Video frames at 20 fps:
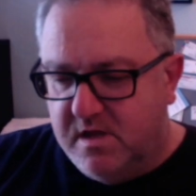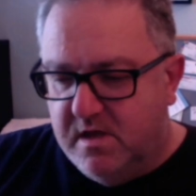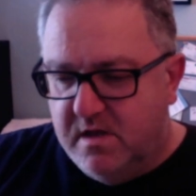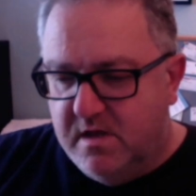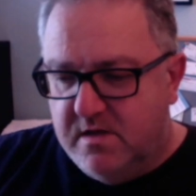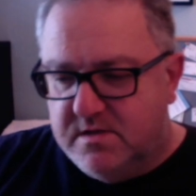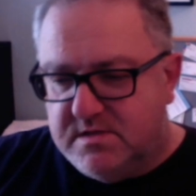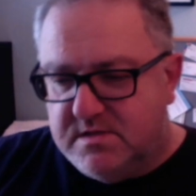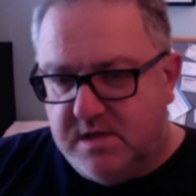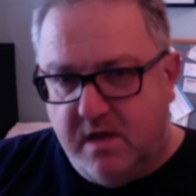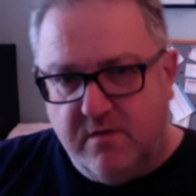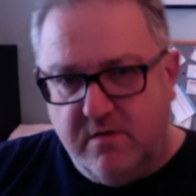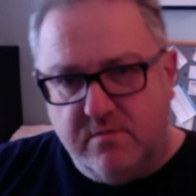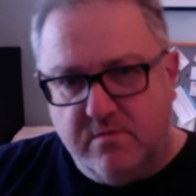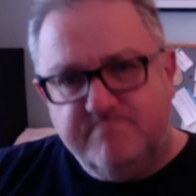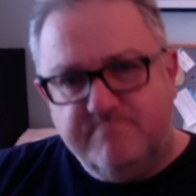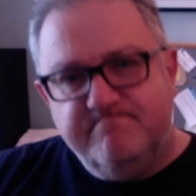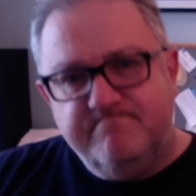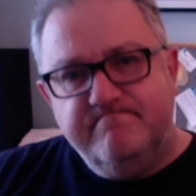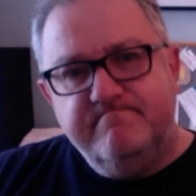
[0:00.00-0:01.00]
So,
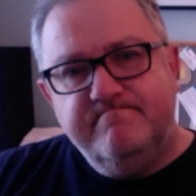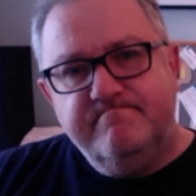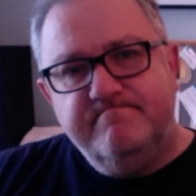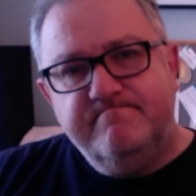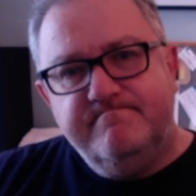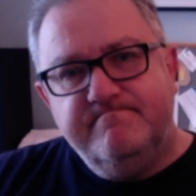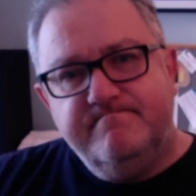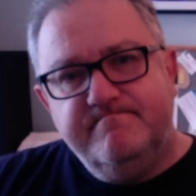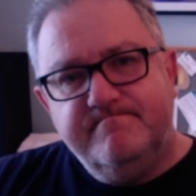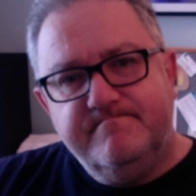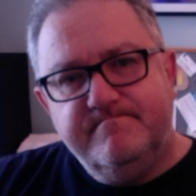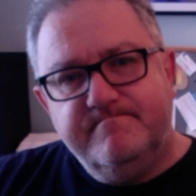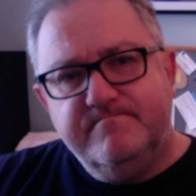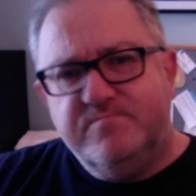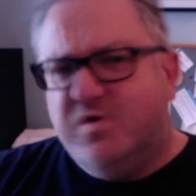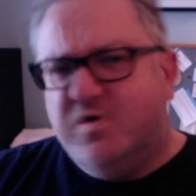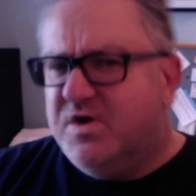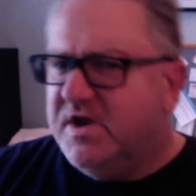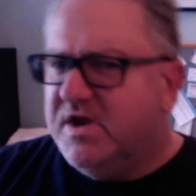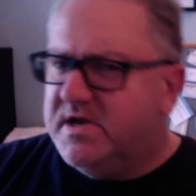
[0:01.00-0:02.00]

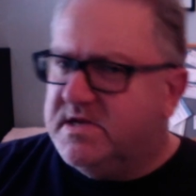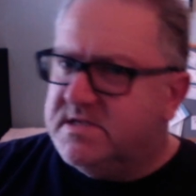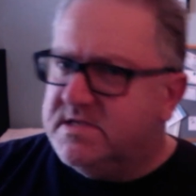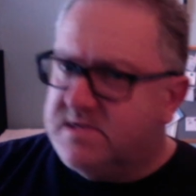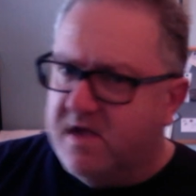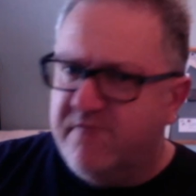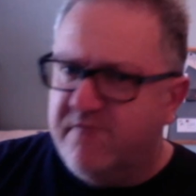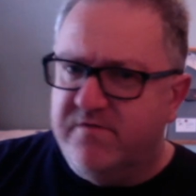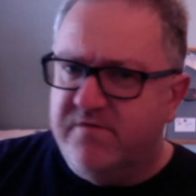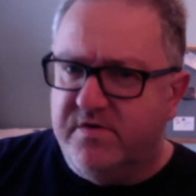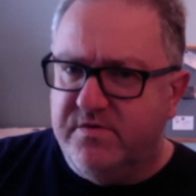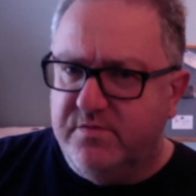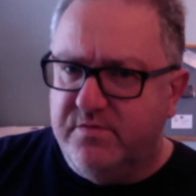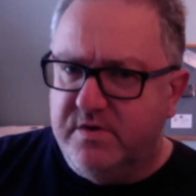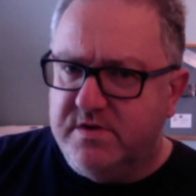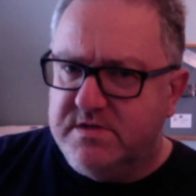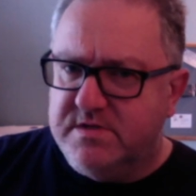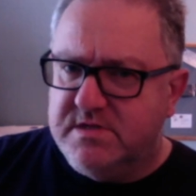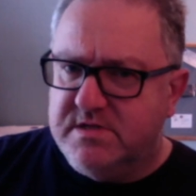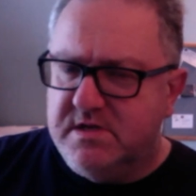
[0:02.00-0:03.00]
what I discovered
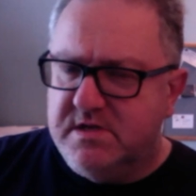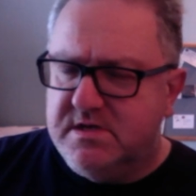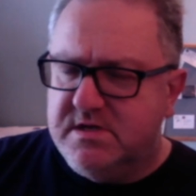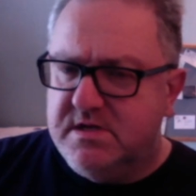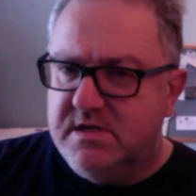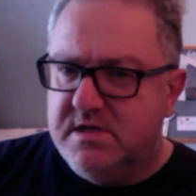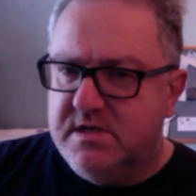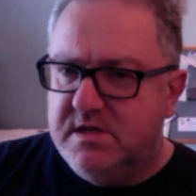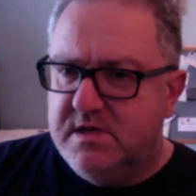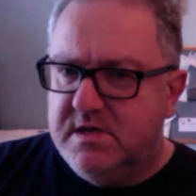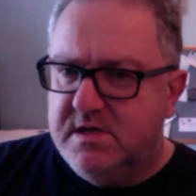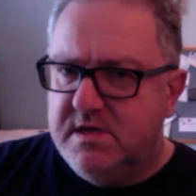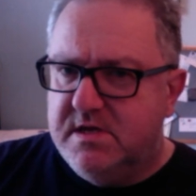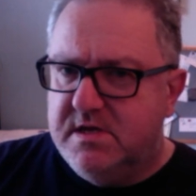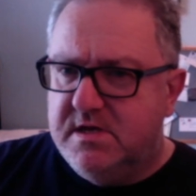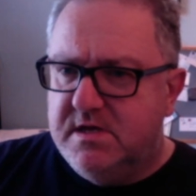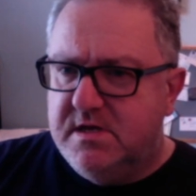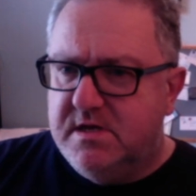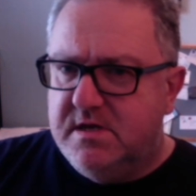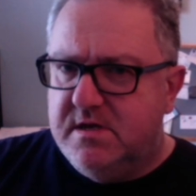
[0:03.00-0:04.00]
was that
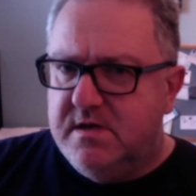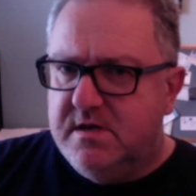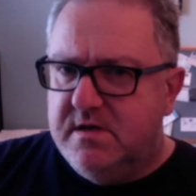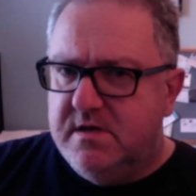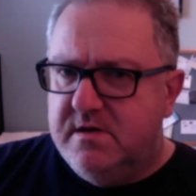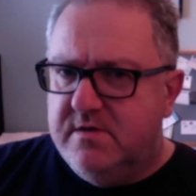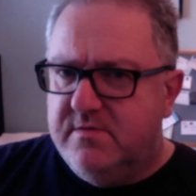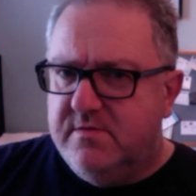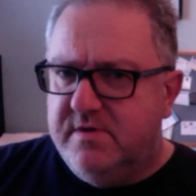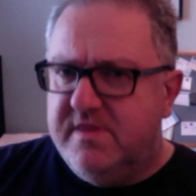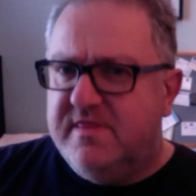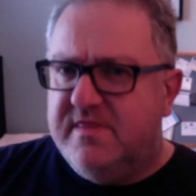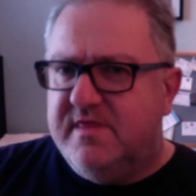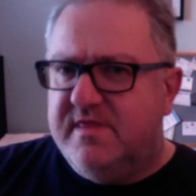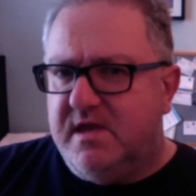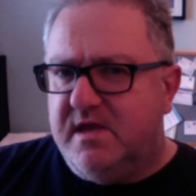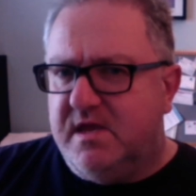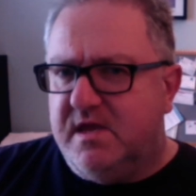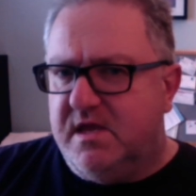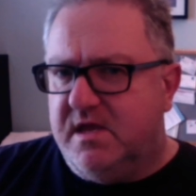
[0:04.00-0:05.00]
with
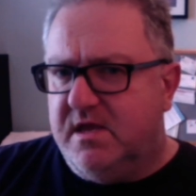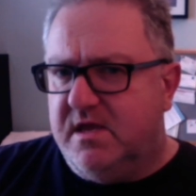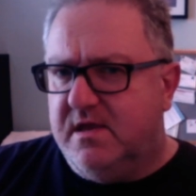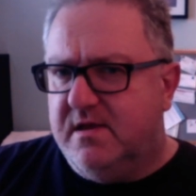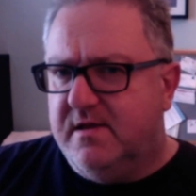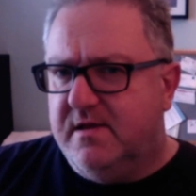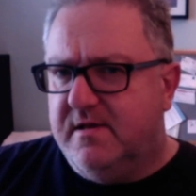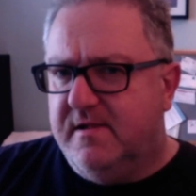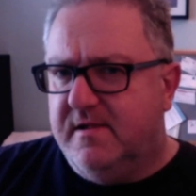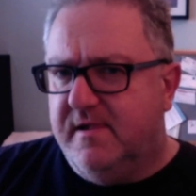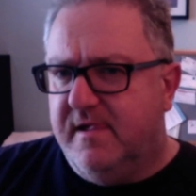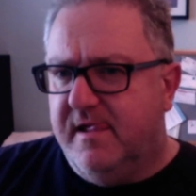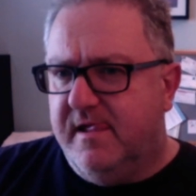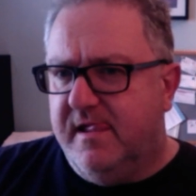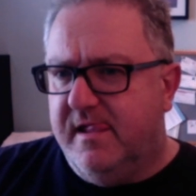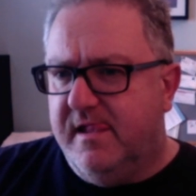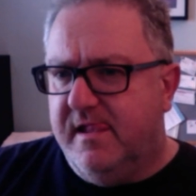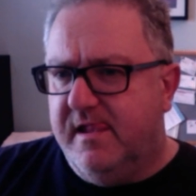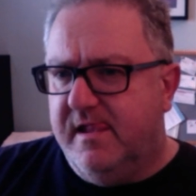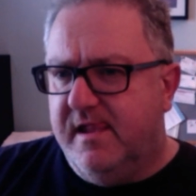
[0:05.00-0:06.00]
the
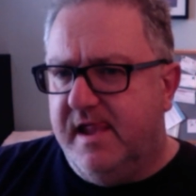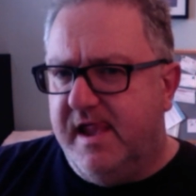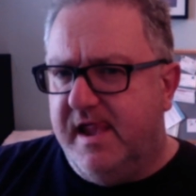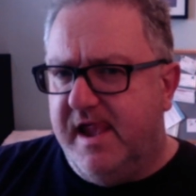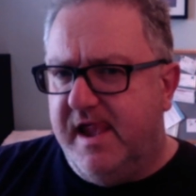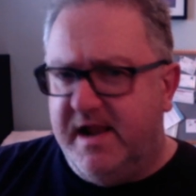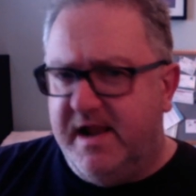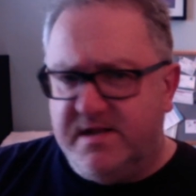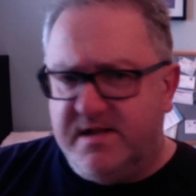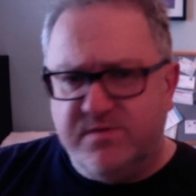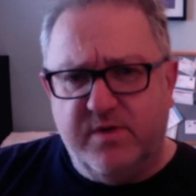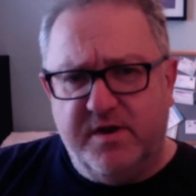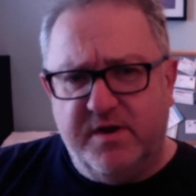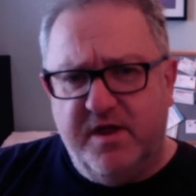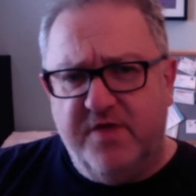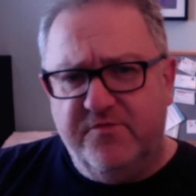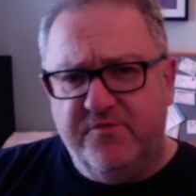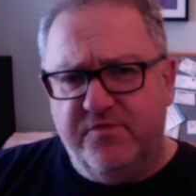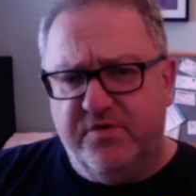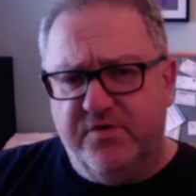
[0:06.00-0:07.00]

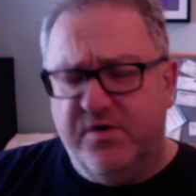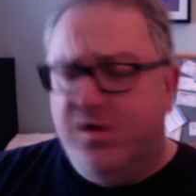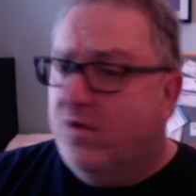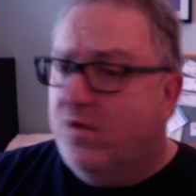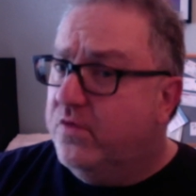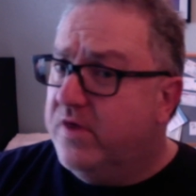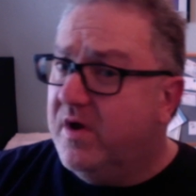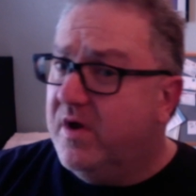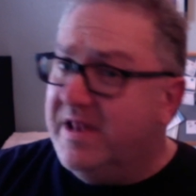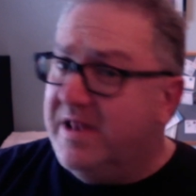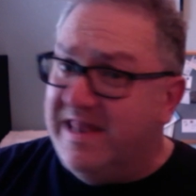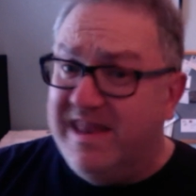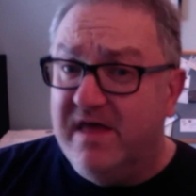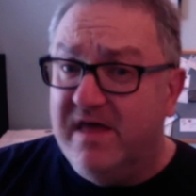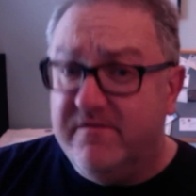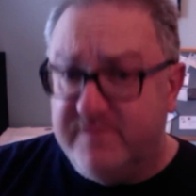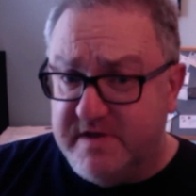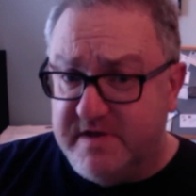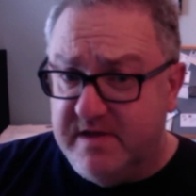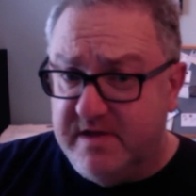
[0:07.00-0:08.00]
X100, although I
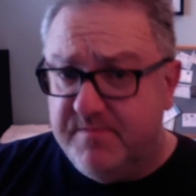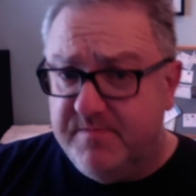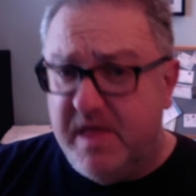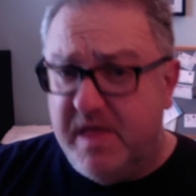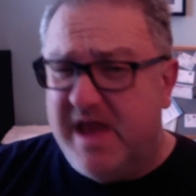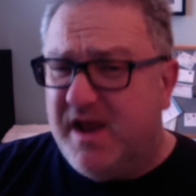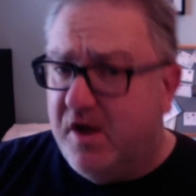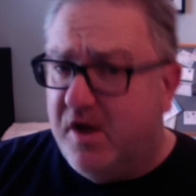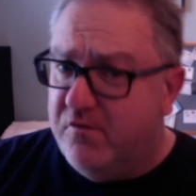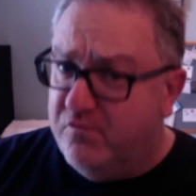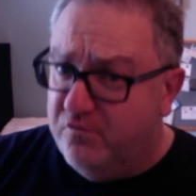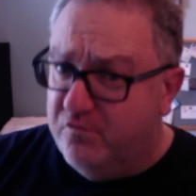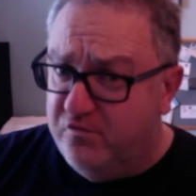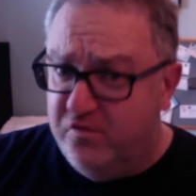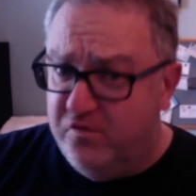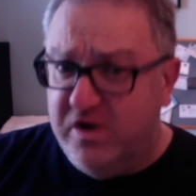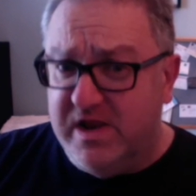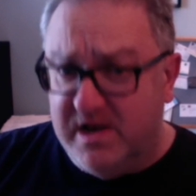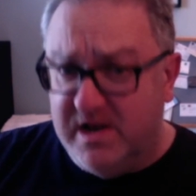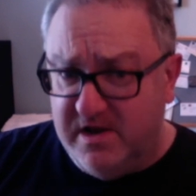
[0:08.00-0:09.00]
loved it, and I
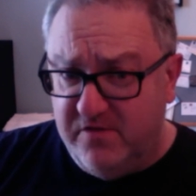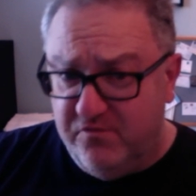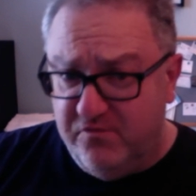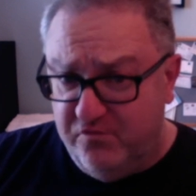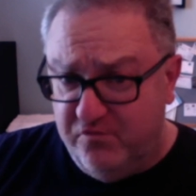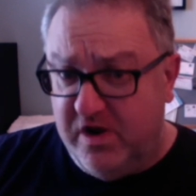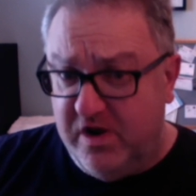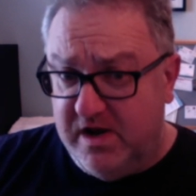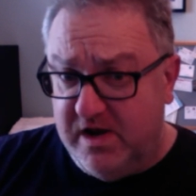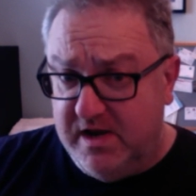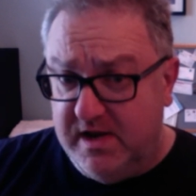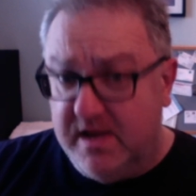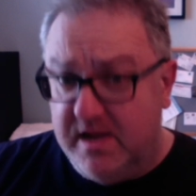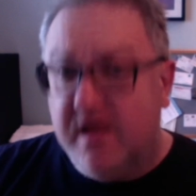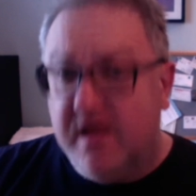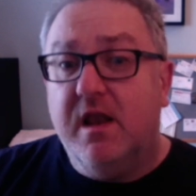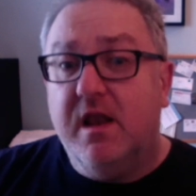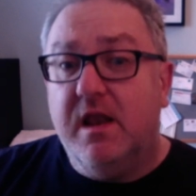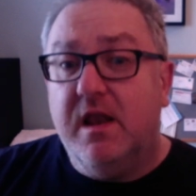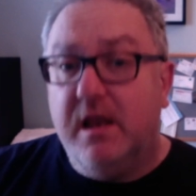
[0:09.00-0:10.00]
really
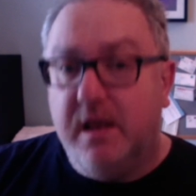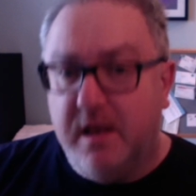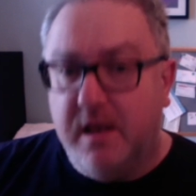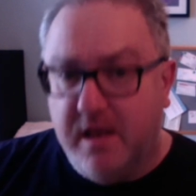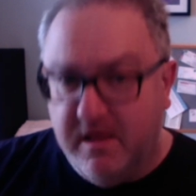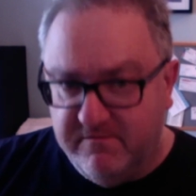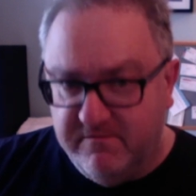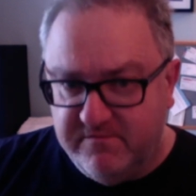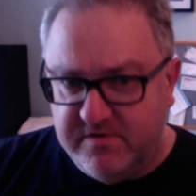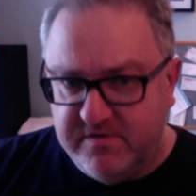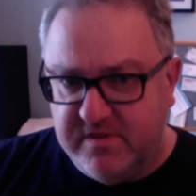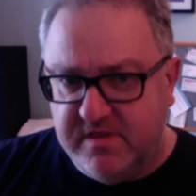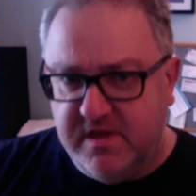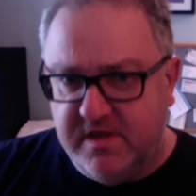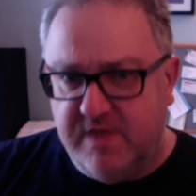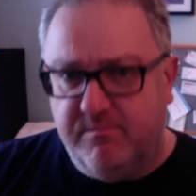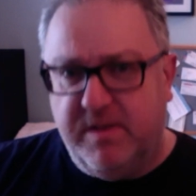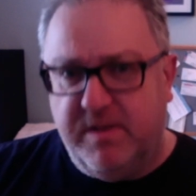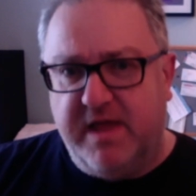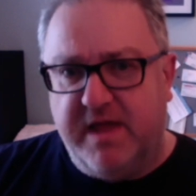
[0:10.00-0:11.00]
loved
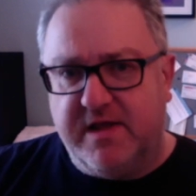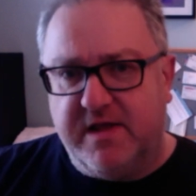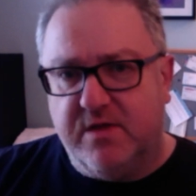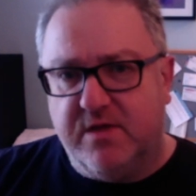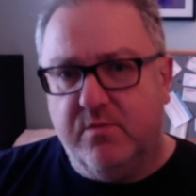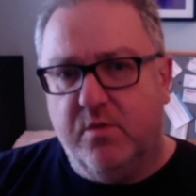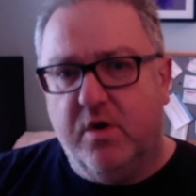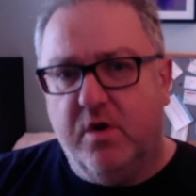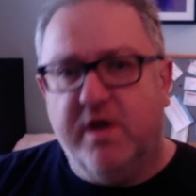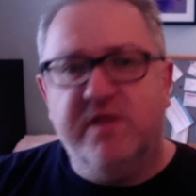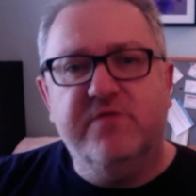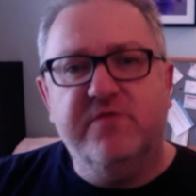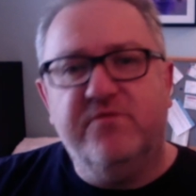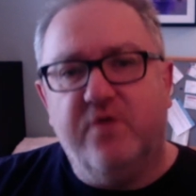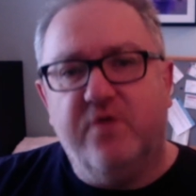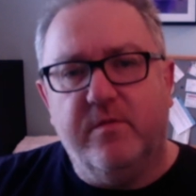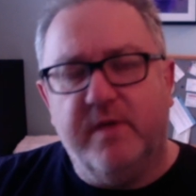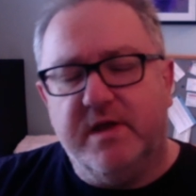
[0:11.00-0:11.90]
the black and whites from